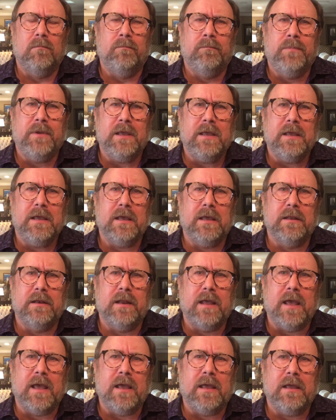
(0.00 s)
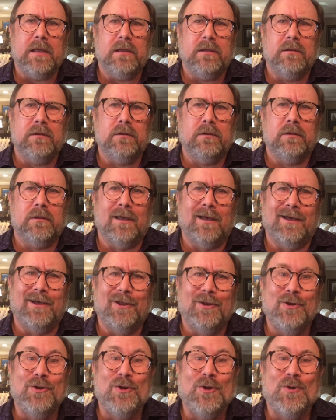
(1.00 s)
be in a
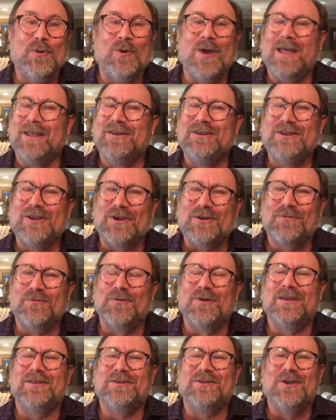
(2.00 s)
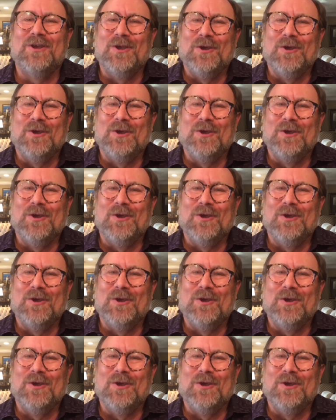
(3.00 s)
new and different,